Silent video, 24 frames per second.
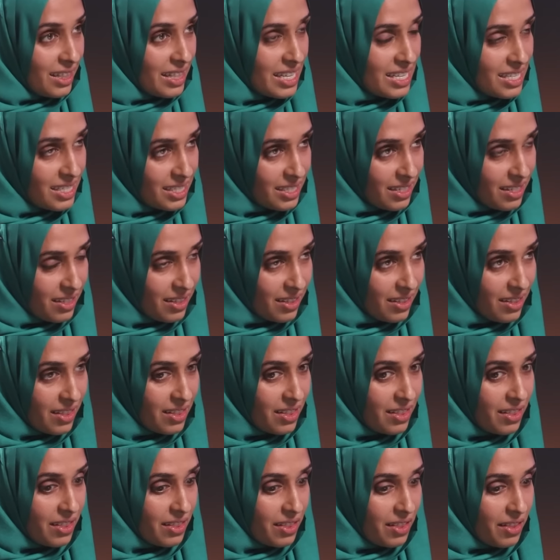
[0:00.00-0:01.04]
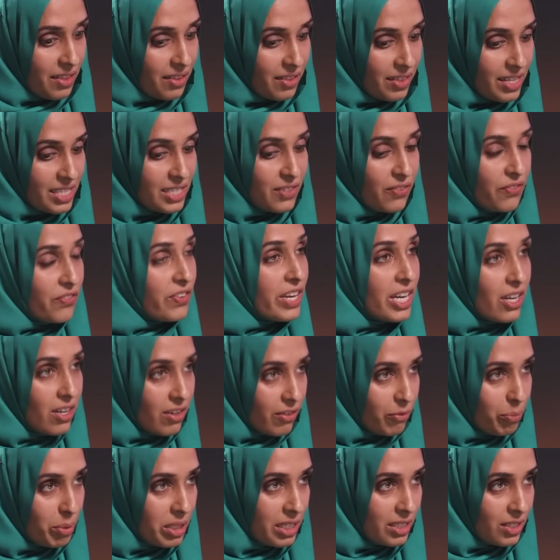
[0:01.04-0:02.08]
this this fear
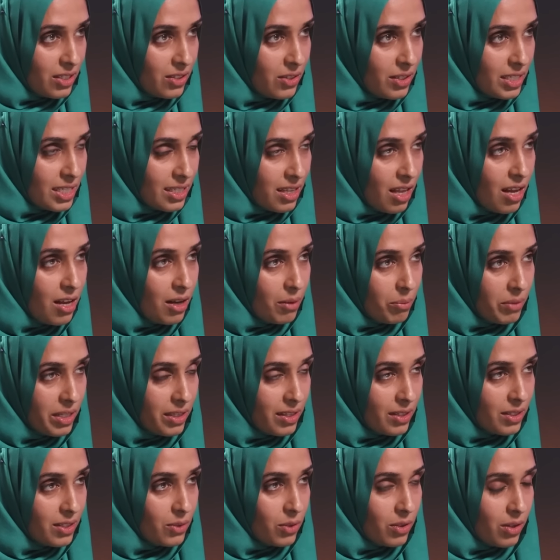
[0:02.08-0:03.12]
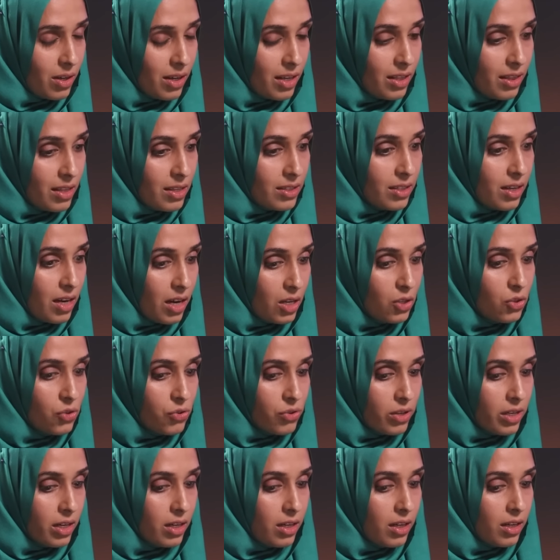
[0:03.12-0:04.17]
of political Islam in this in this
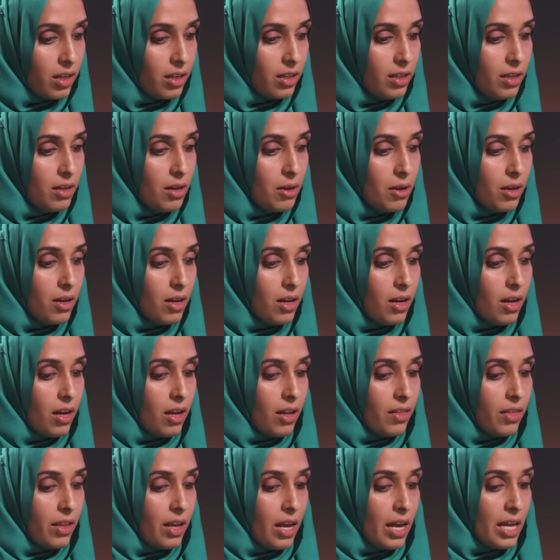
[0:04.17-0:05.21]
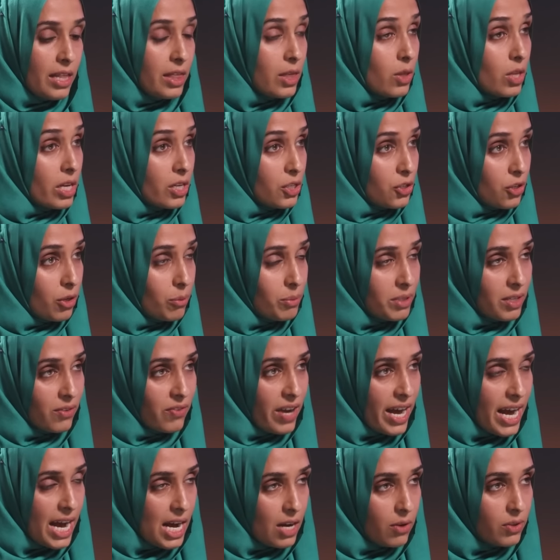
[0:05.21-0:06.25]
country, yeah. in, in terms of
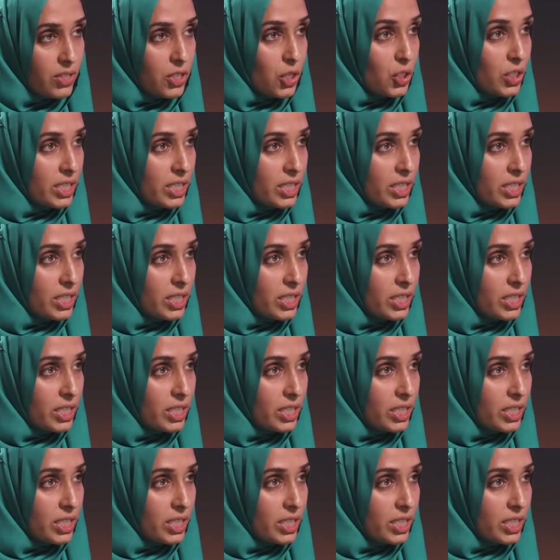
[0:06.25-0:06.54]
how it's